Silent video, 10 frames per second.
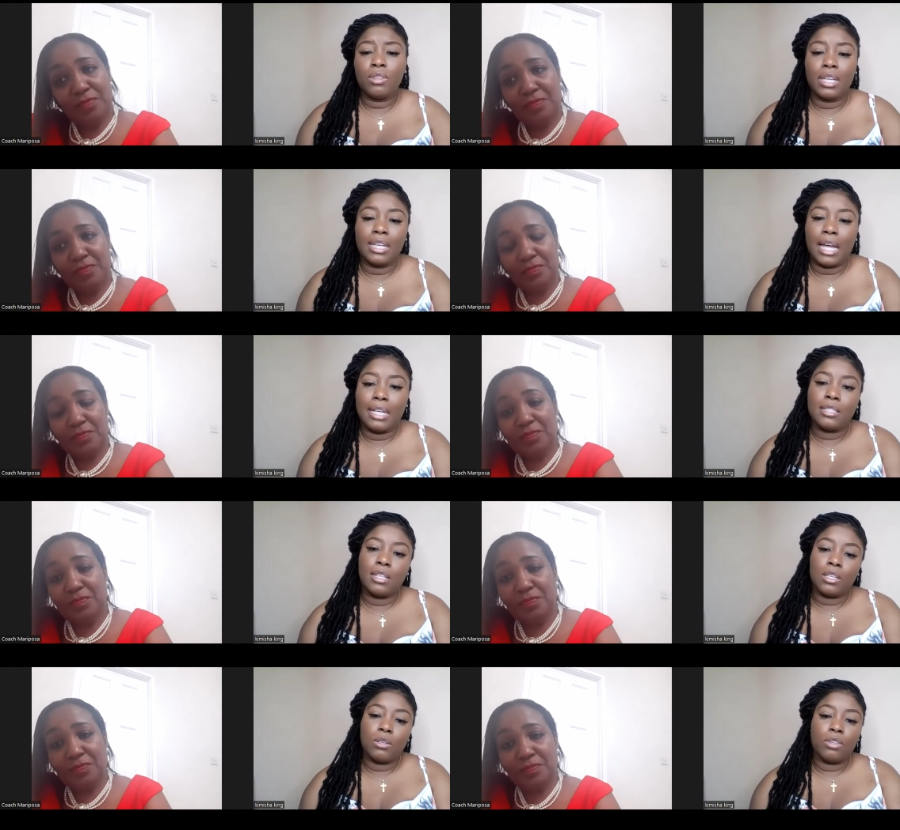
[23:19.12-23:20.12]
Speaker 1: you think that it
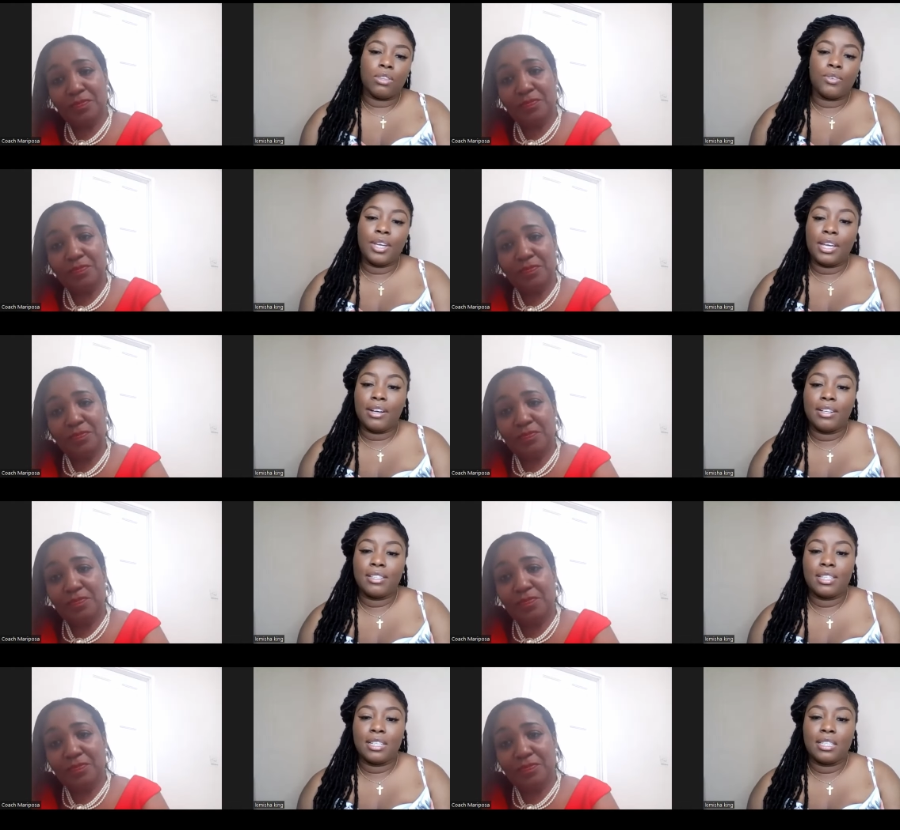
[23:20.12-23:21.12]
took you three
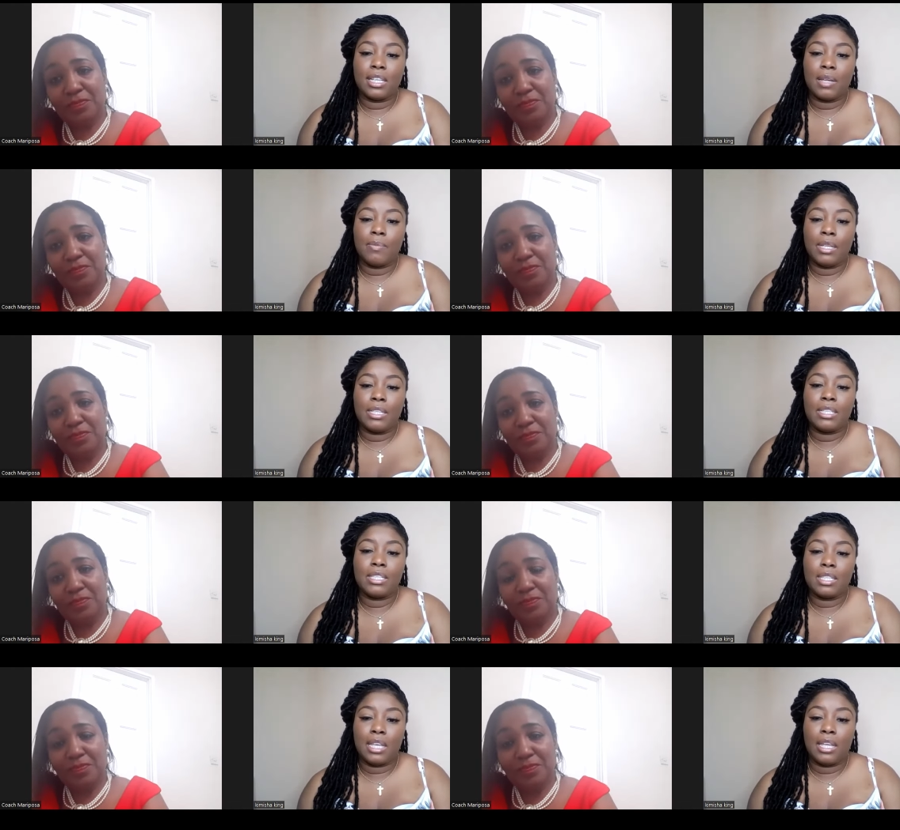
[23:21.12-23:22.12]
years to, to Amy to
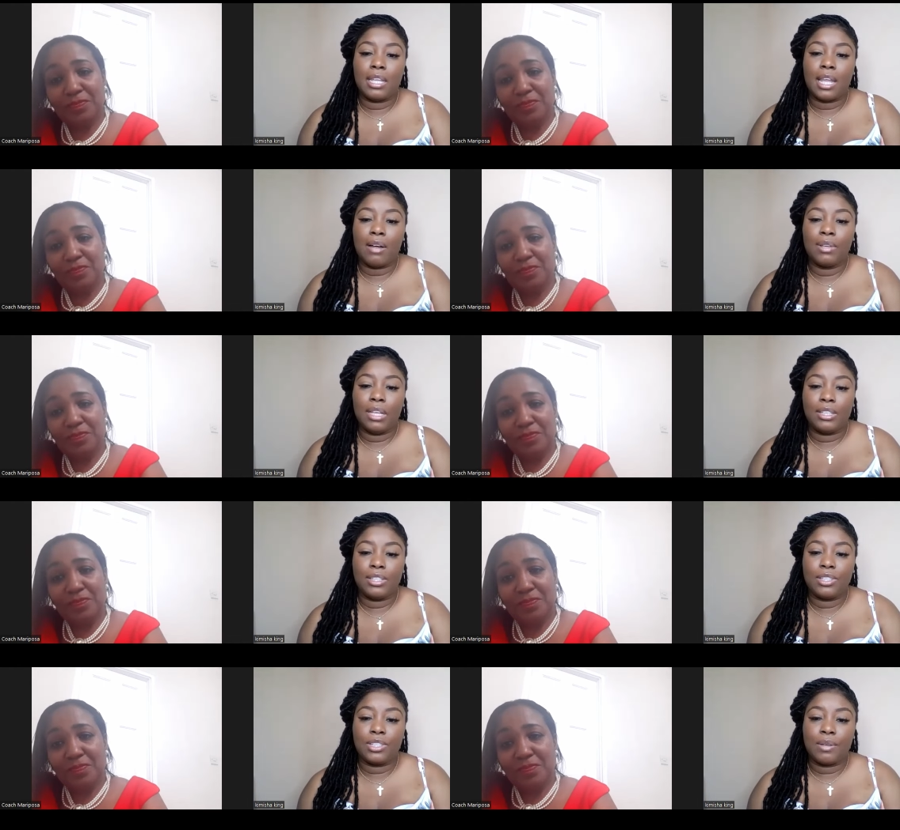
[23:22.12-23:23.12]
stay in that
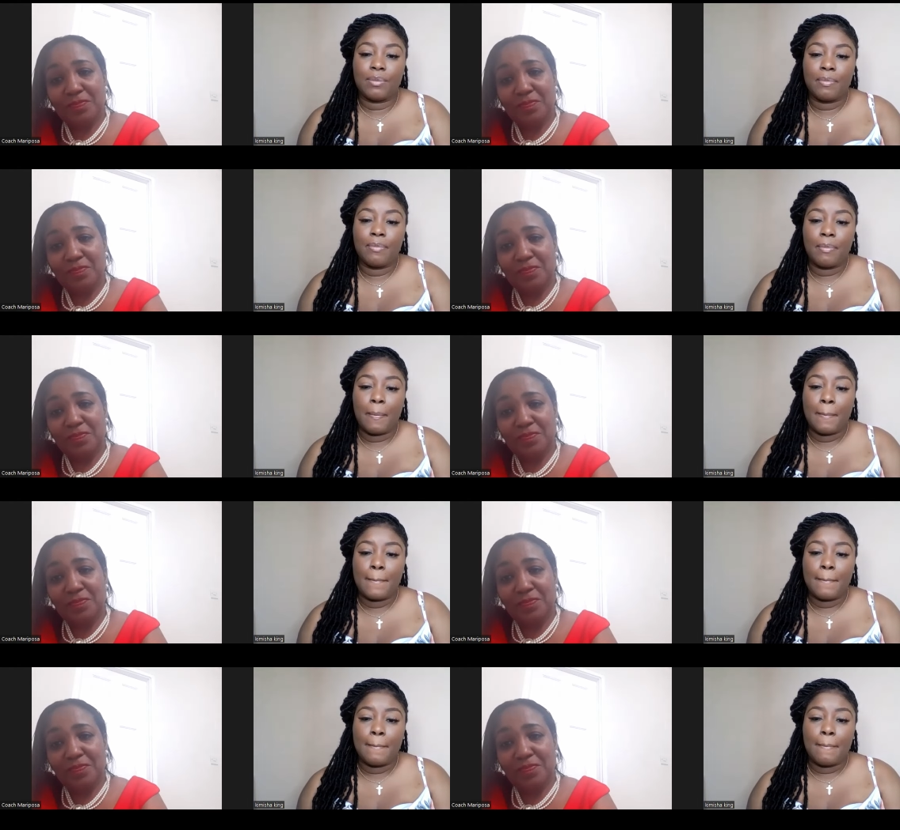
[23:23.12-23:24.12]
relationship?
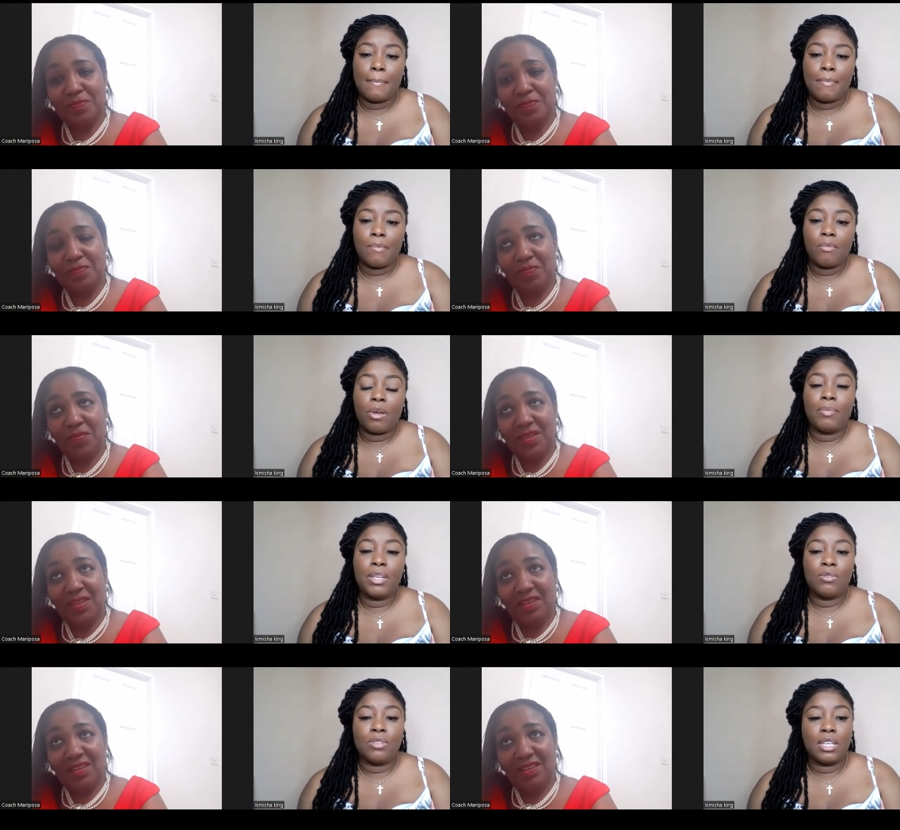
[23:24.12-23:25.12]
What
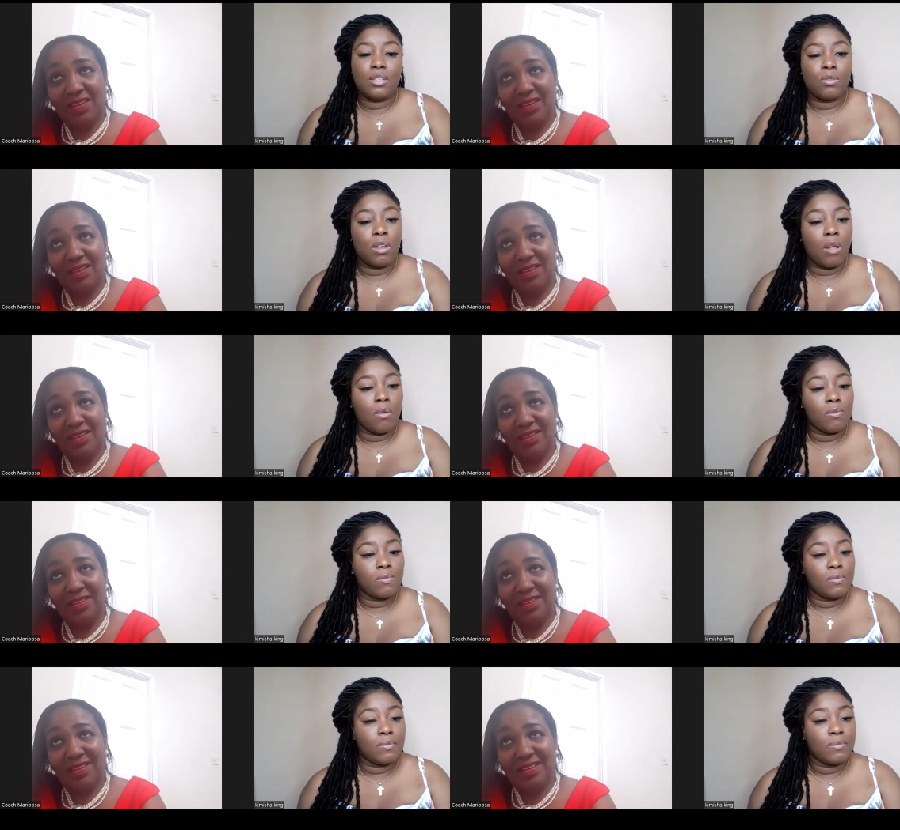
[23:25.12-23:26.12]
made
Speaker 2: you stay so long?
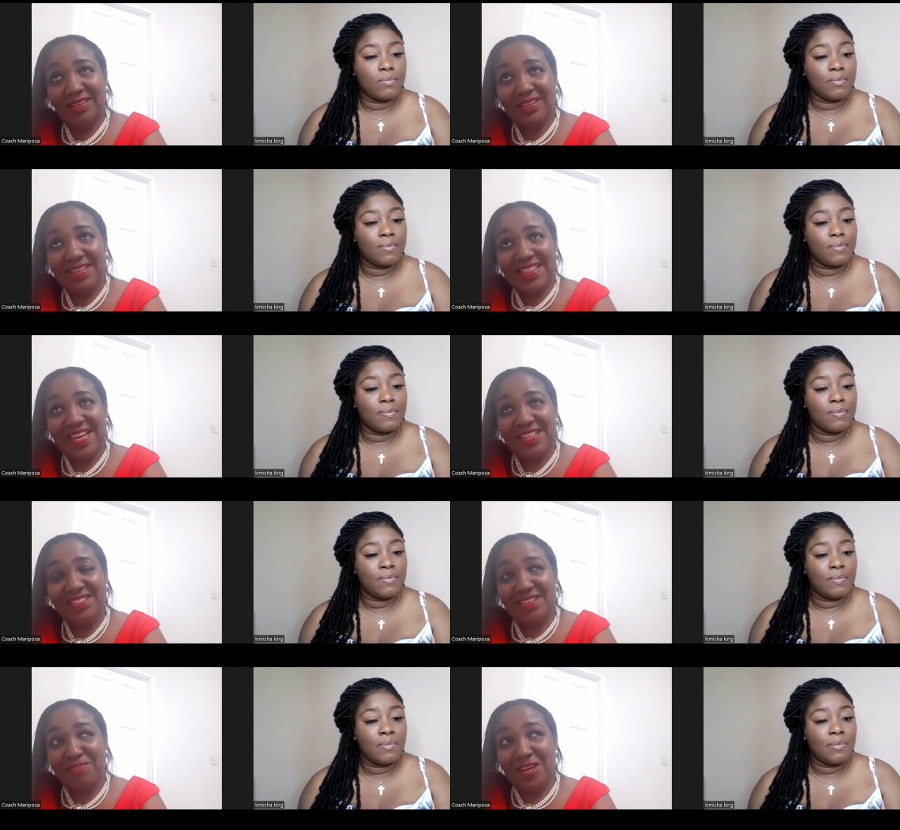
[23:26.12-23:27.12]
That's
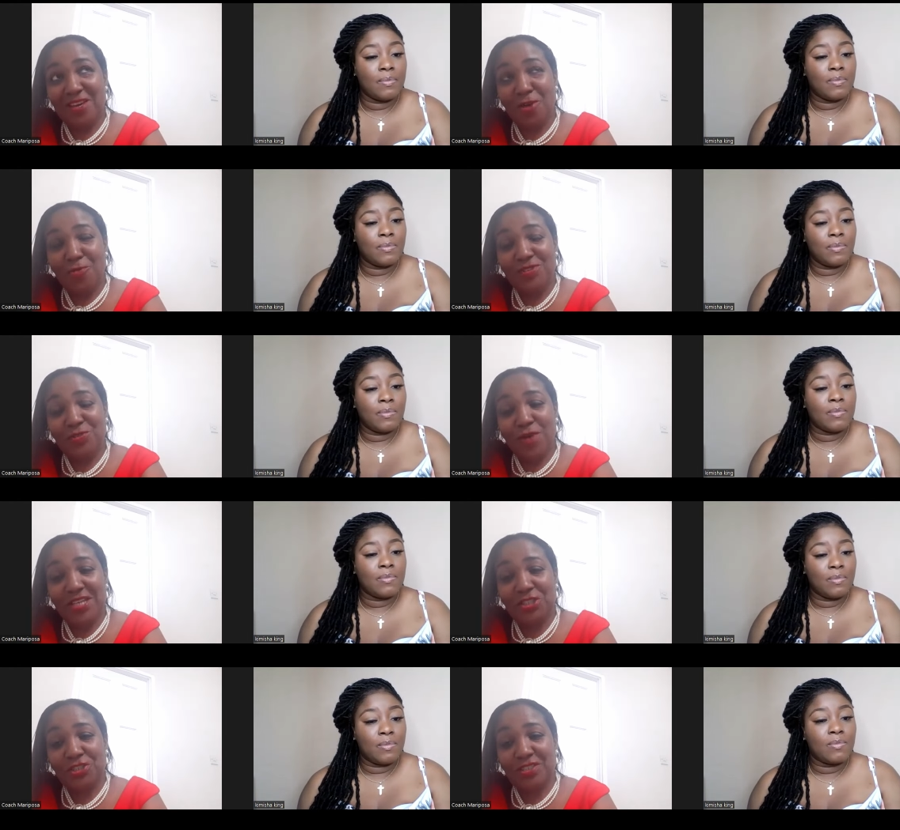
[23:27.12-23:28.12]
something I always
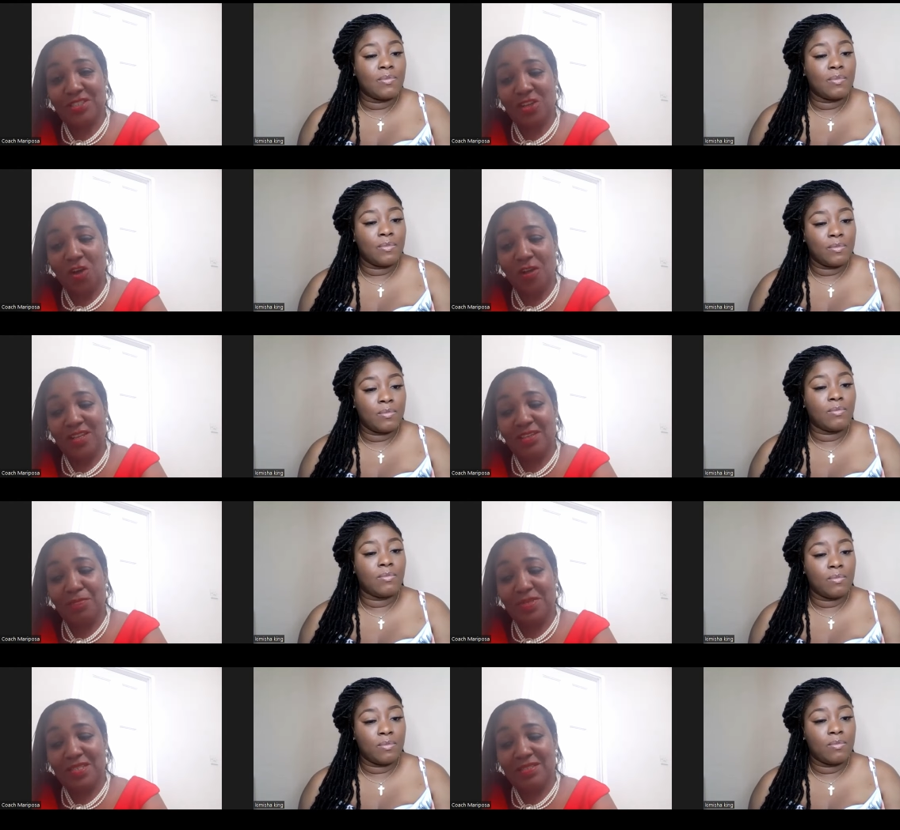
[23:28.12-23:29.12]
question. And all I could
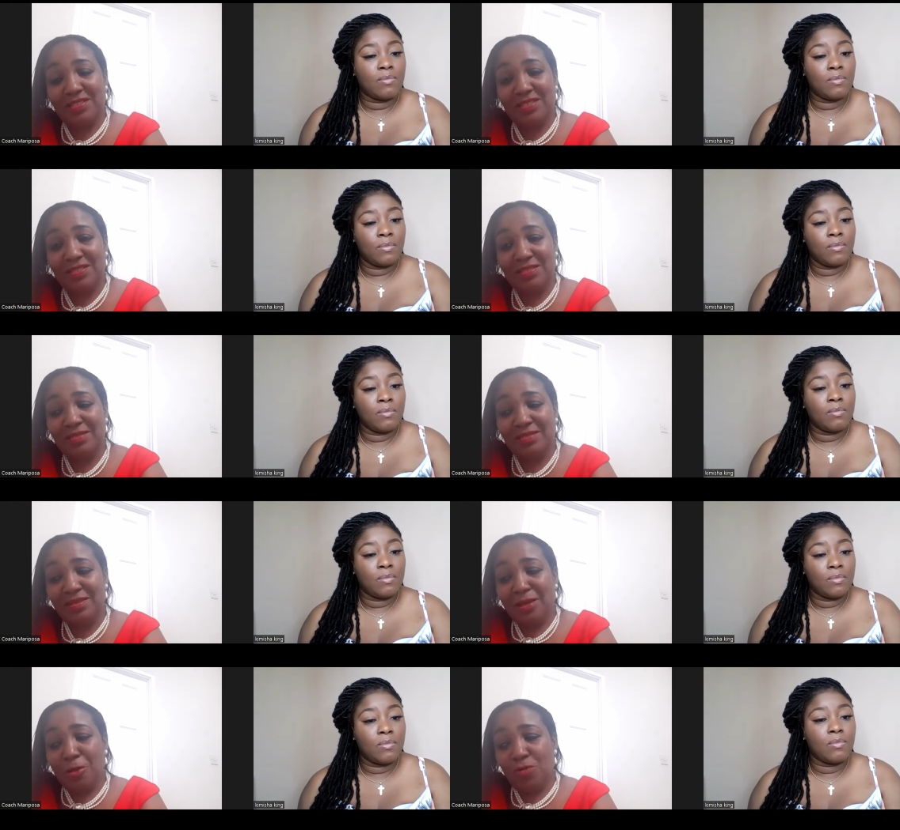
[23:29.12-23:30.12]
put it to
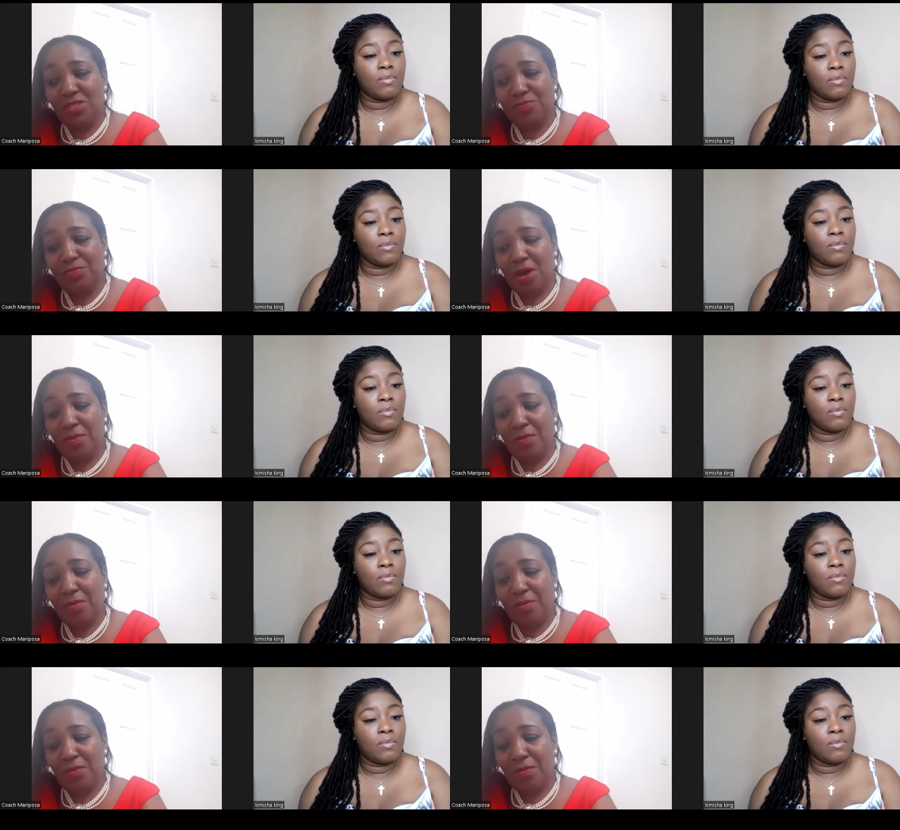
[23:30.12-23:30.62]
mm-hmm. was